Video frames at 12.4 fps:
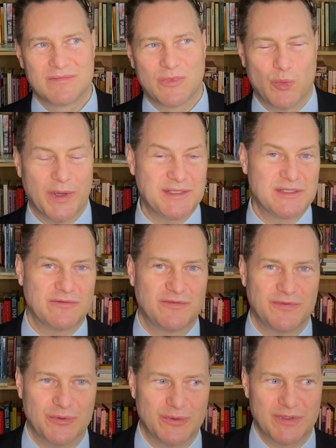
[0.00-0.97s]
wasted
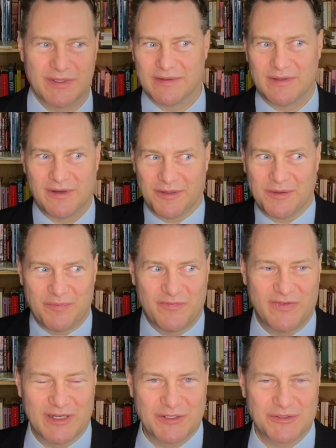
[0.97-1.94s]
food, and all the
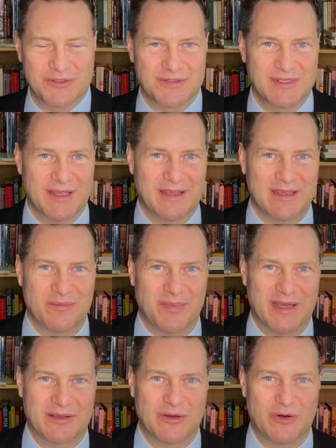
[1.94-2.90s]
villagers are taking it
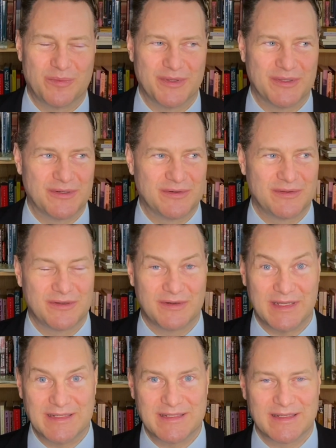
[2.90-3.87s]
back home and they're
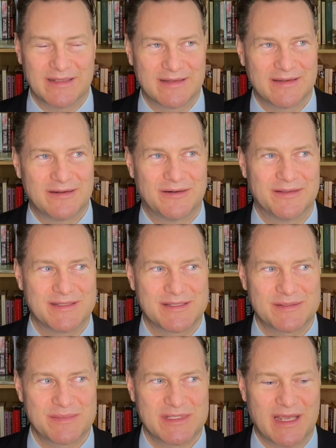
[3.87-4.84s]
eating all
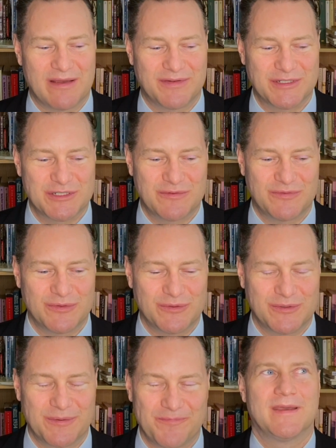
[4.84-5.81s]
this scavenged
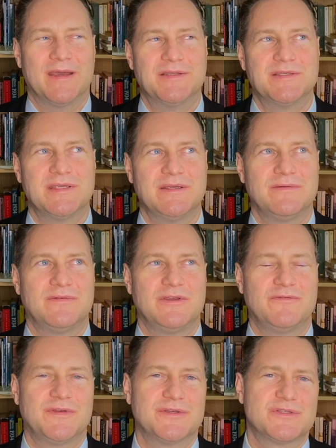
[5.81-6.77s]
food. And he
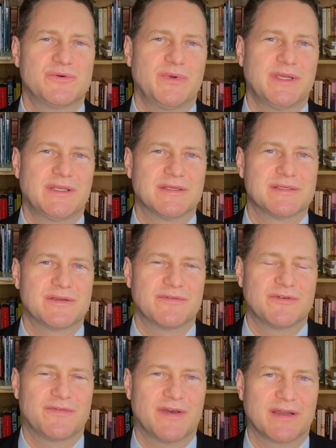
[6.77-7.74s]
feels the weakness of
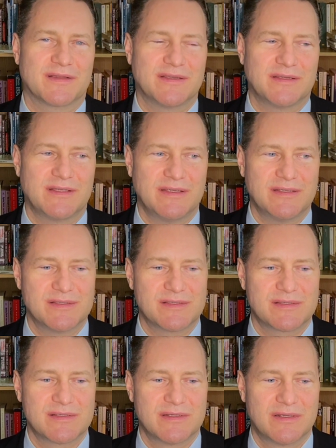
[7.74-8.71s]
the fact that
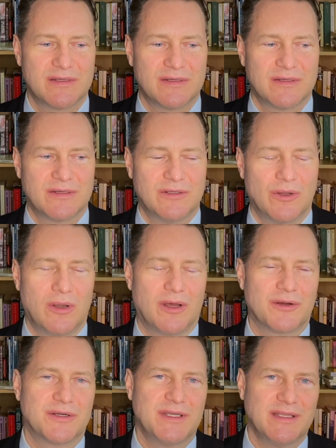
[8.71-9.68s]
he's no
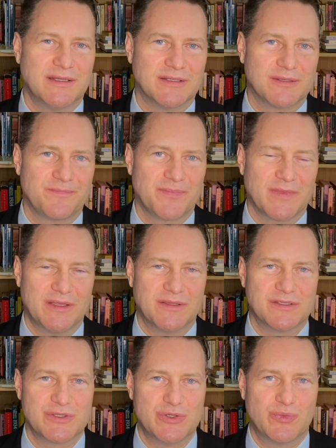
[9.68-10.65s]
longer needed in
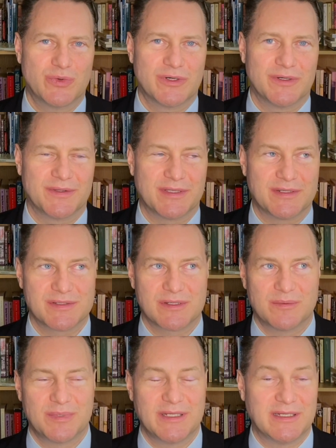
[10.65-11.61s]
this new world that is
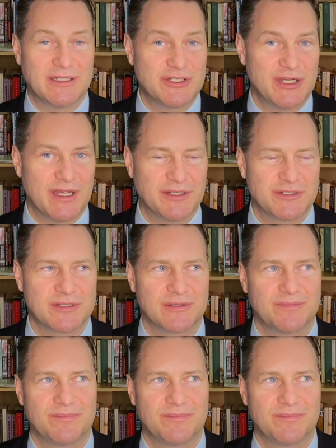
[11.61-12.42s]
completely changed